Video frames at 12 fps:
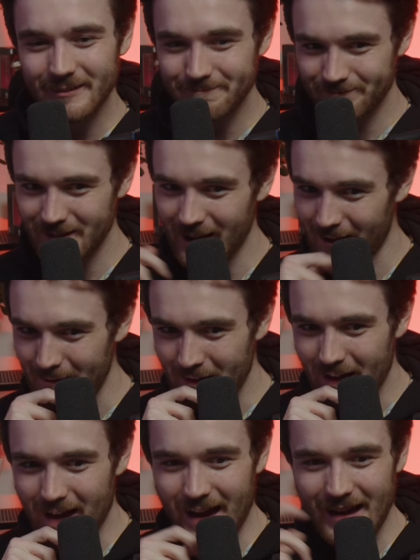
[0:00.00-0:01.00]
Yeah.
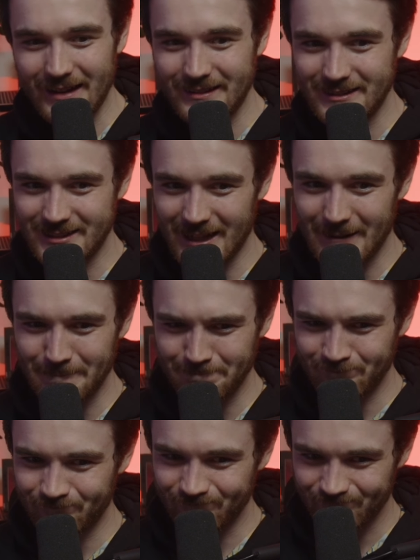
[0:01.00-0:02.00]
And,
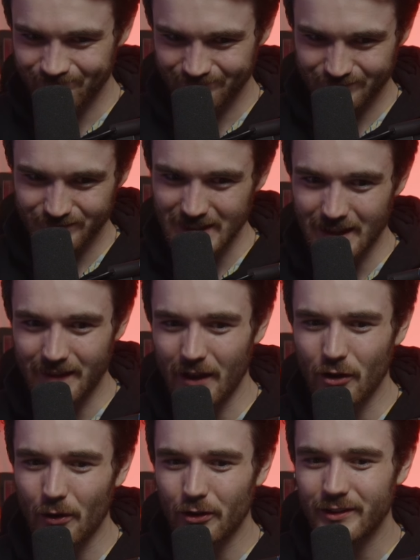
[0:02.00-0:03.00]
um, and then
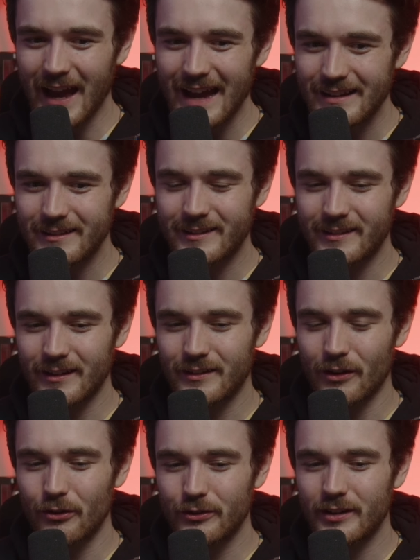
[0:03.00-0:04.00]
going on to 8 6
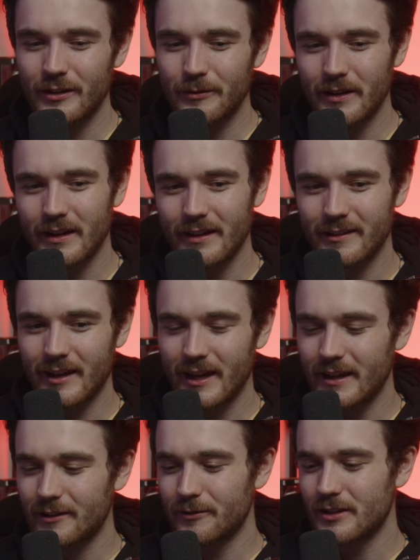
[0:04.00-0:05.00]
OT win against
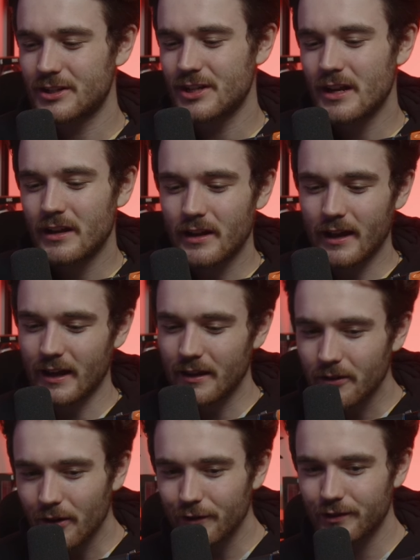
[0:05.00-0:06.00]
Keyd, which again,
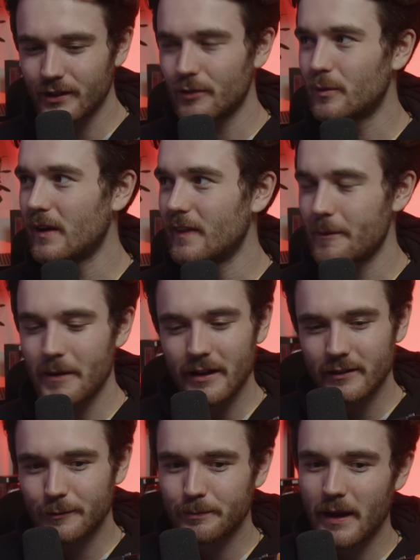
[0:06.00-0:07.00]
obviously a win. They
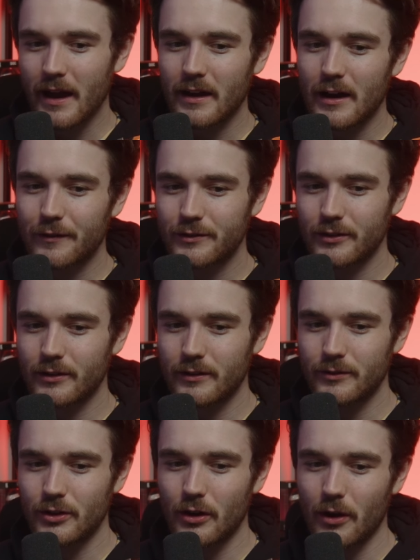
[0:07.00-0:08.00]
bounce back after,
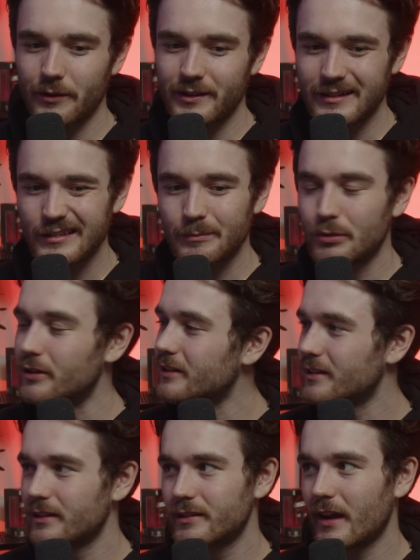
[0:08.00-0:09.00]
you know, a
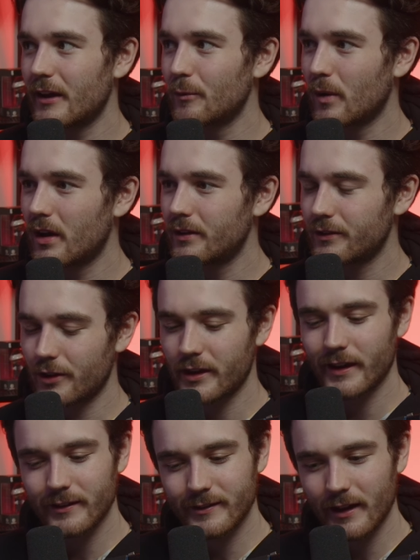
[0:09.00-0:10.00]
disappointing day one. So the
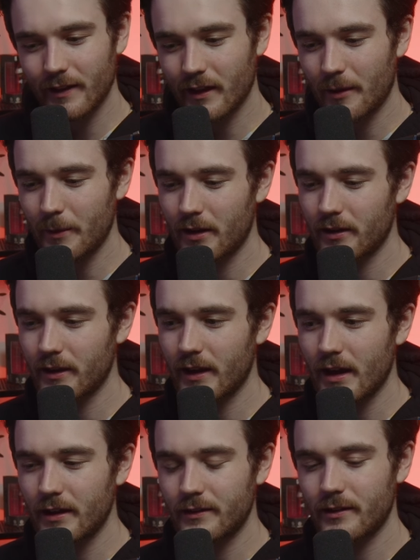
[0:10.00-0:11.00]
next day they come out of the
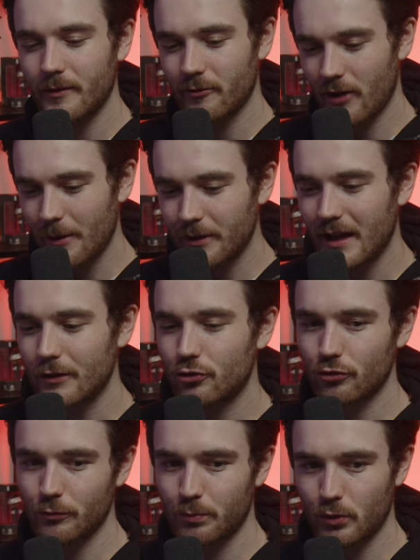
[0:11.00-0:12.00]
gates, they're able to get
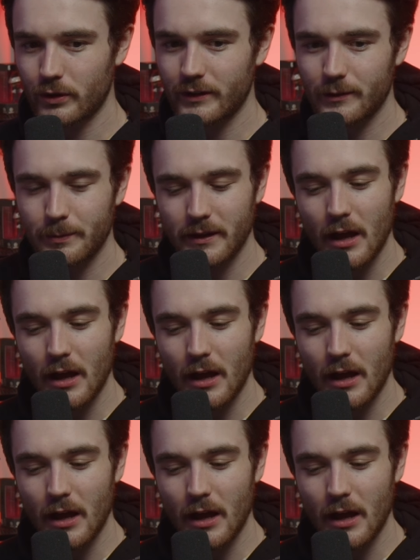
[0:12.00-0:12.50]
two points. But